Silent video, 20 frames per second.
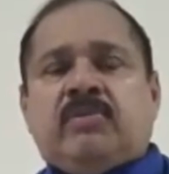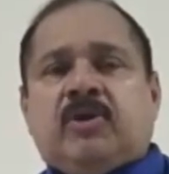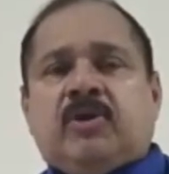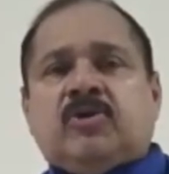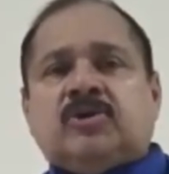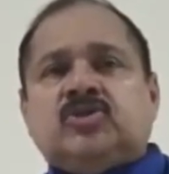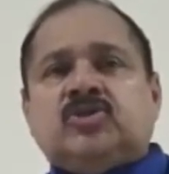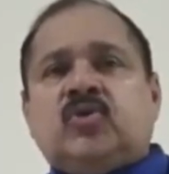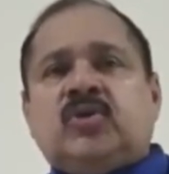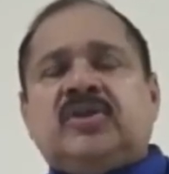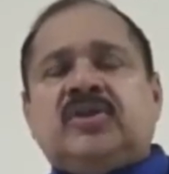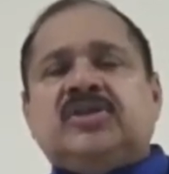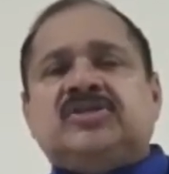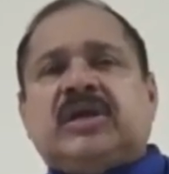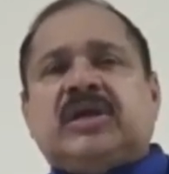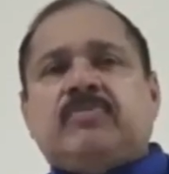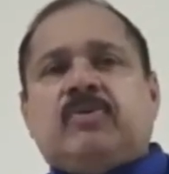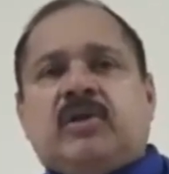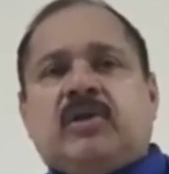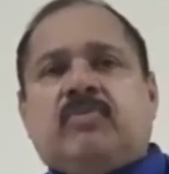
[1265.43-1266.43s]
because during this
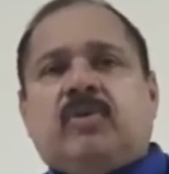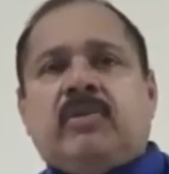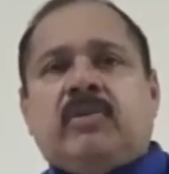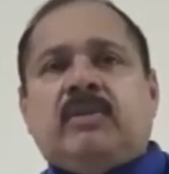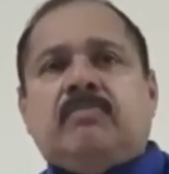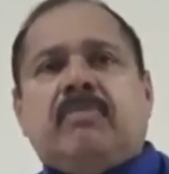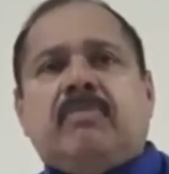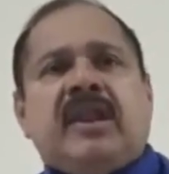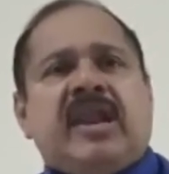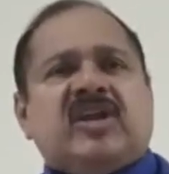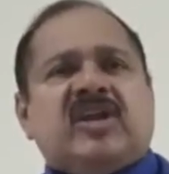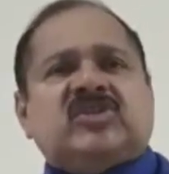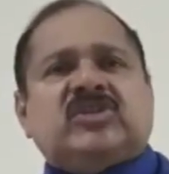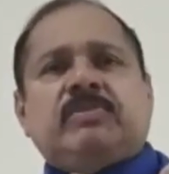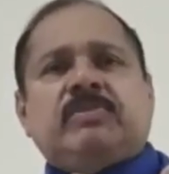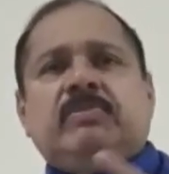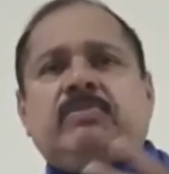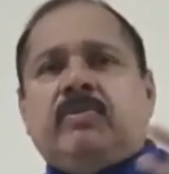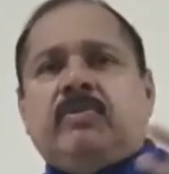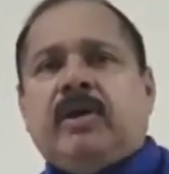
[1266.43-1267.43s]
type of unemployment millions of
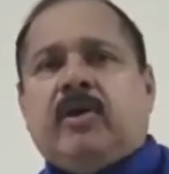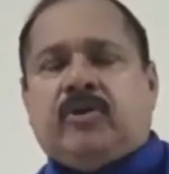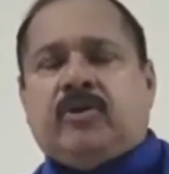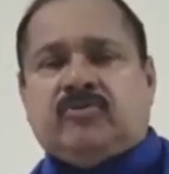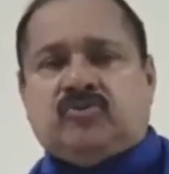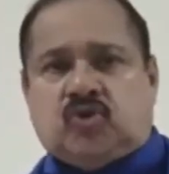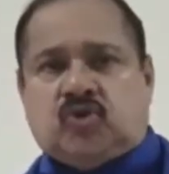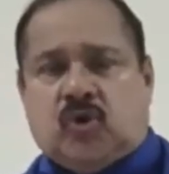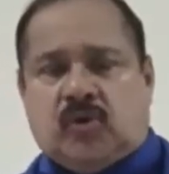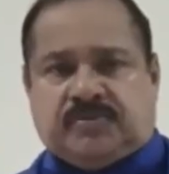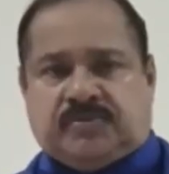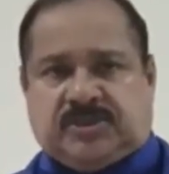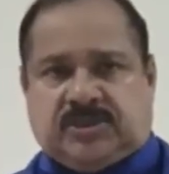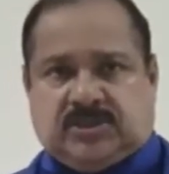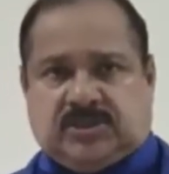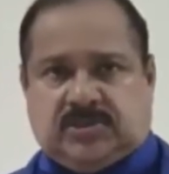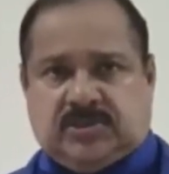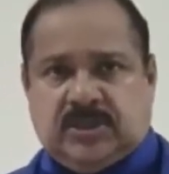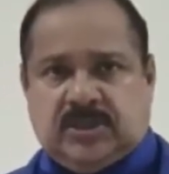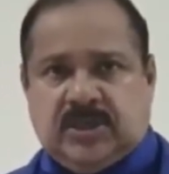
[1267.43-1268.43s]
people will be out of
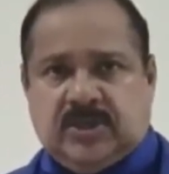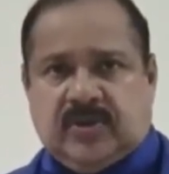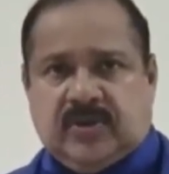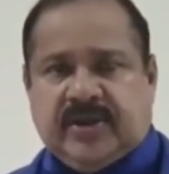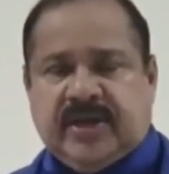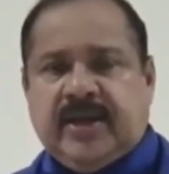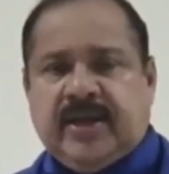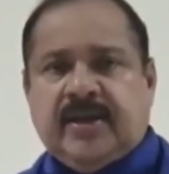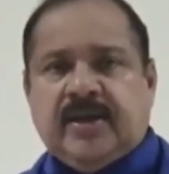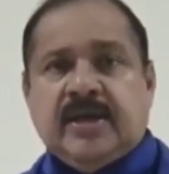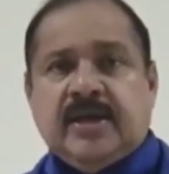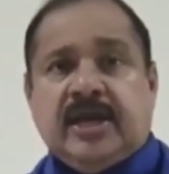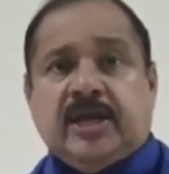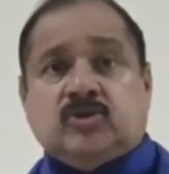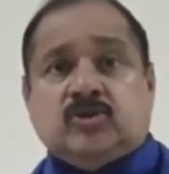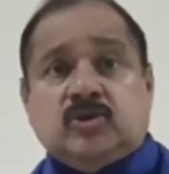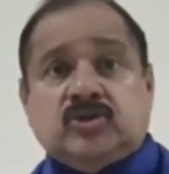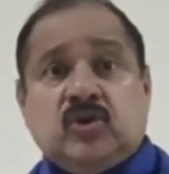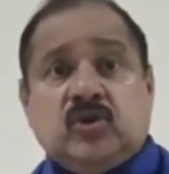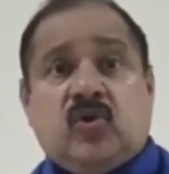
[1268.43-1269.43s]
jobs. Okay, it's
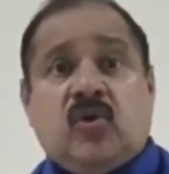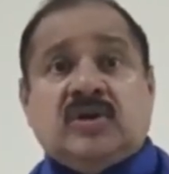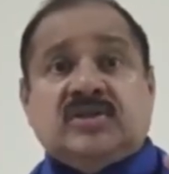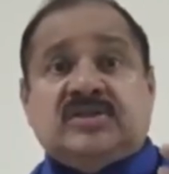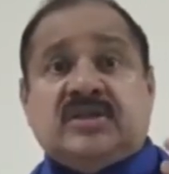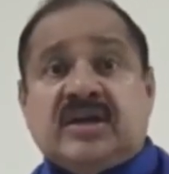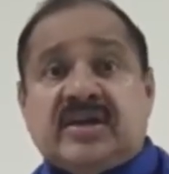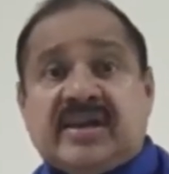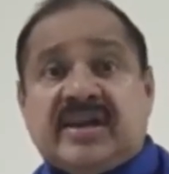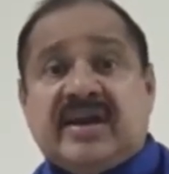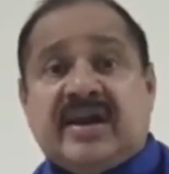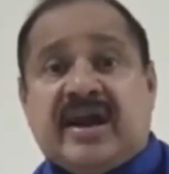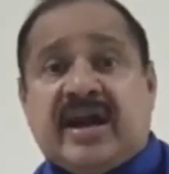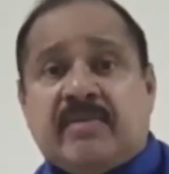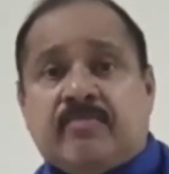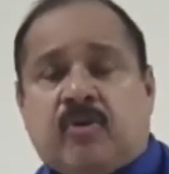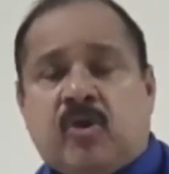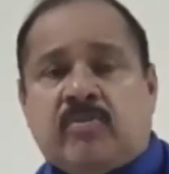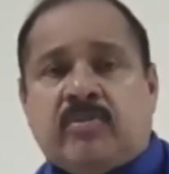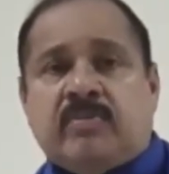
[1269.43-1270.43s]
also called general
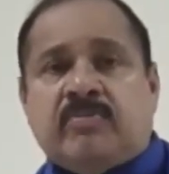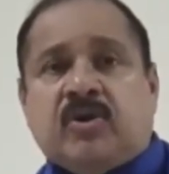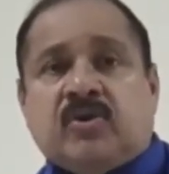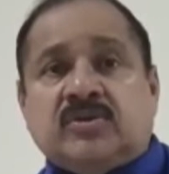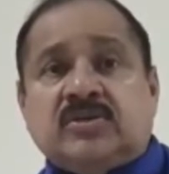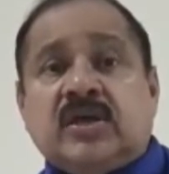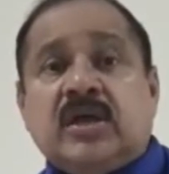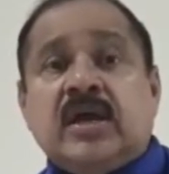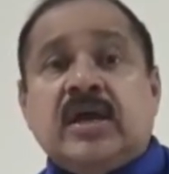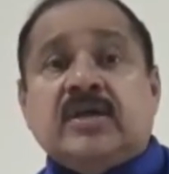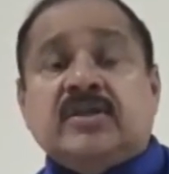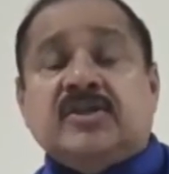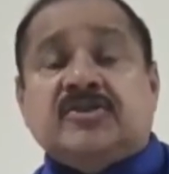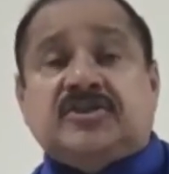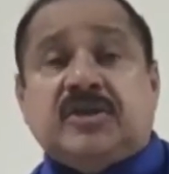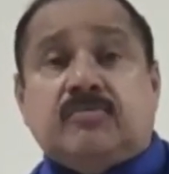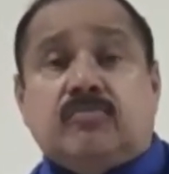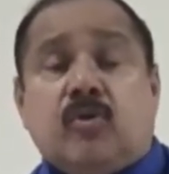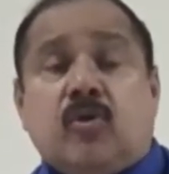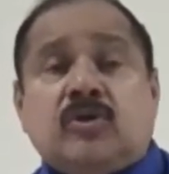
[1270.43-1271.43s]
unemployment because this is
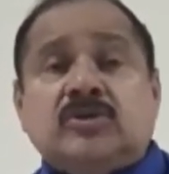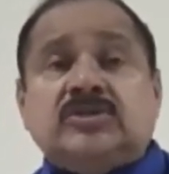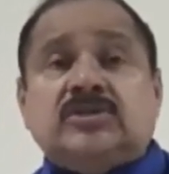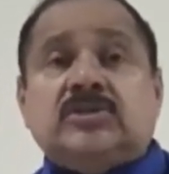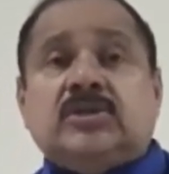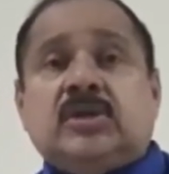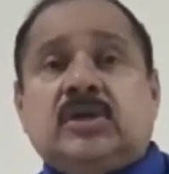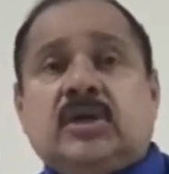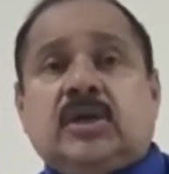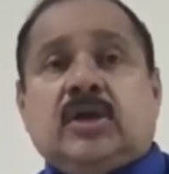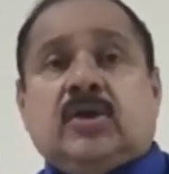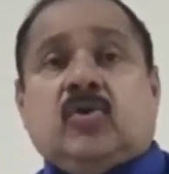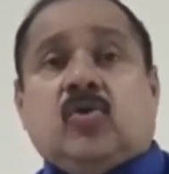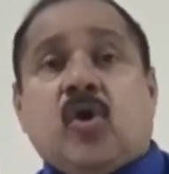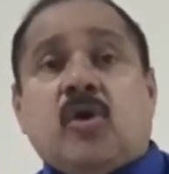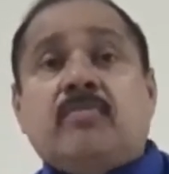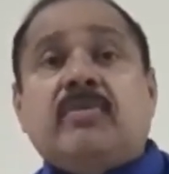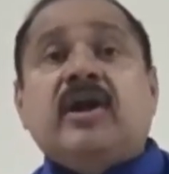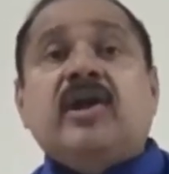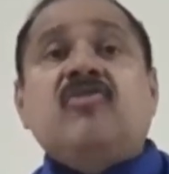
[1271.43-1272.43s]
the most
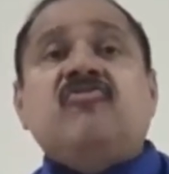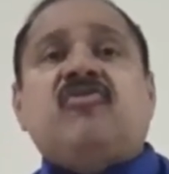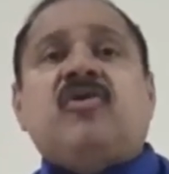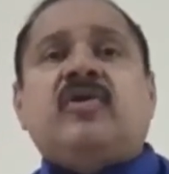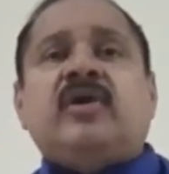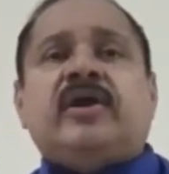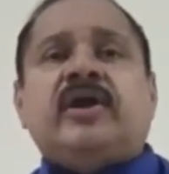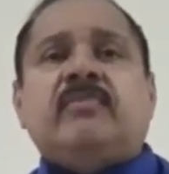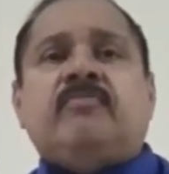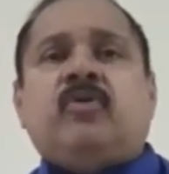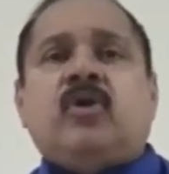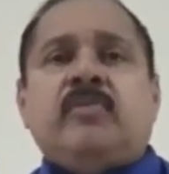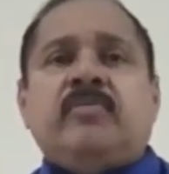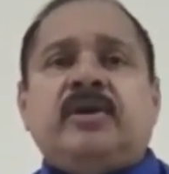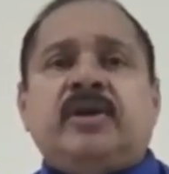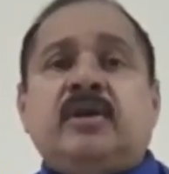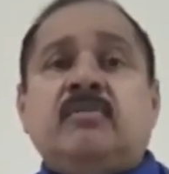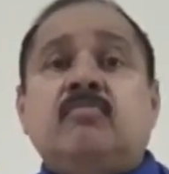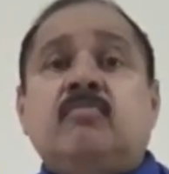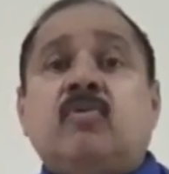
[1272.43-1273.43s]
commonly found
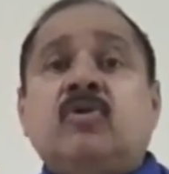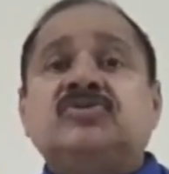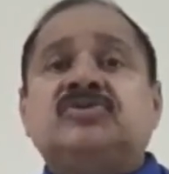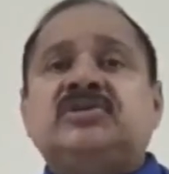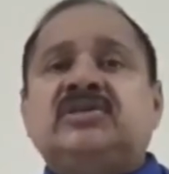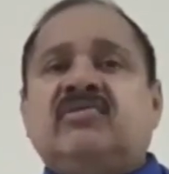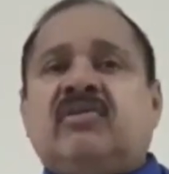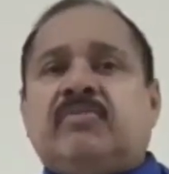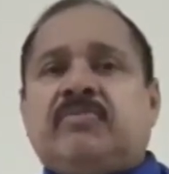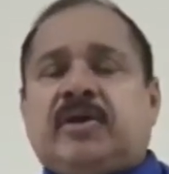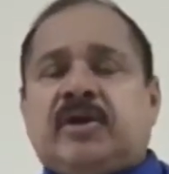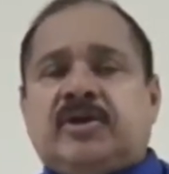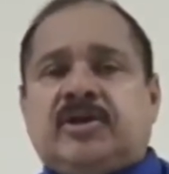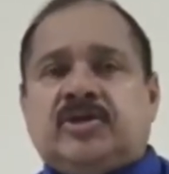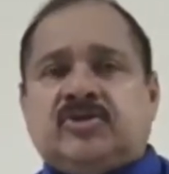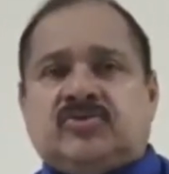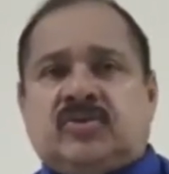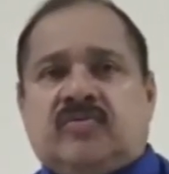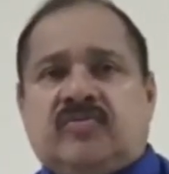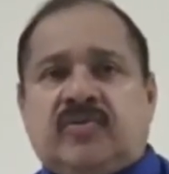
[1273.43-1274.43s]
unemployment in most of the developed
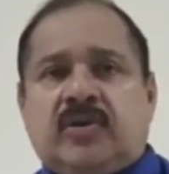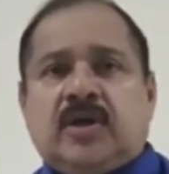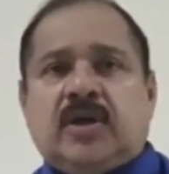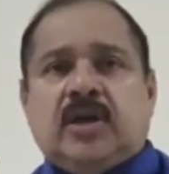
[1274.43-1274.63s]
countries of